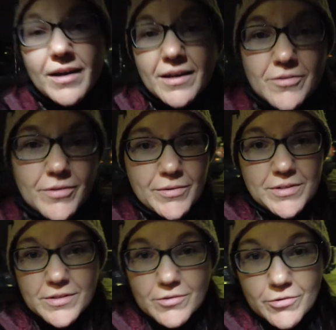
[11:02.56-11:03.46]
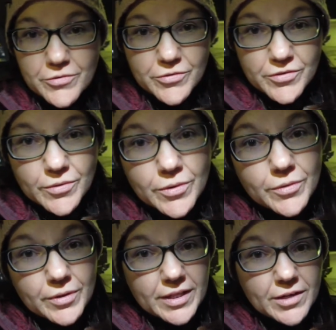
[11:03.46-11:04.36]
I know I went to the grocery store
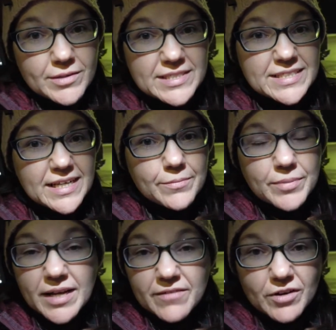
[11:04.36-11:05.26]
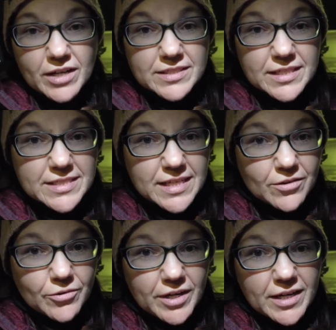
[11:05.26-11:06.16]
earlier today, but I forgot to get
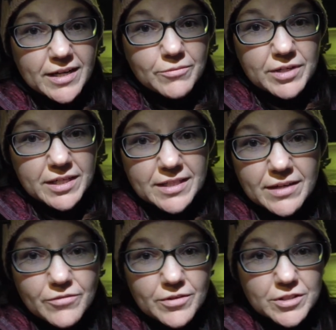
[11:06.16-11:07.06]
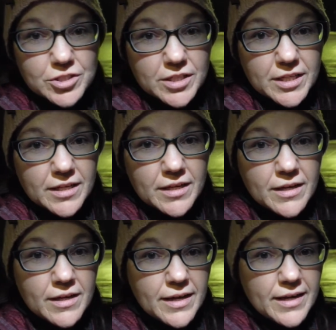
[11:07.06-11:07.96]
celery and we need that for the chili.
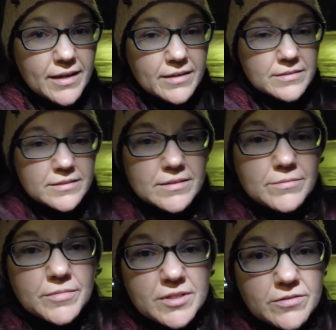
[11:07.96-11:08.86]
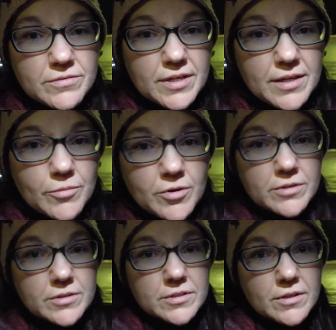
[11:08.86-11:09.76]
And this camera
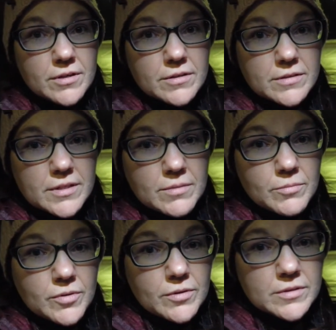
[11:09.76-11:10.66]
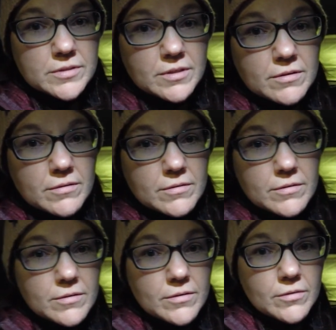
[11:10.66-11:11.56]
is not, the gimbal is all
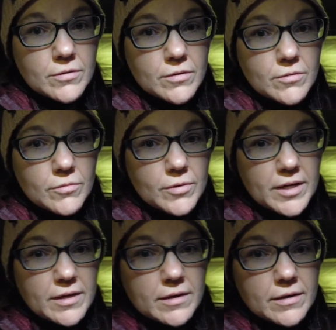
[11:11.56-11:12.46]
out of whack.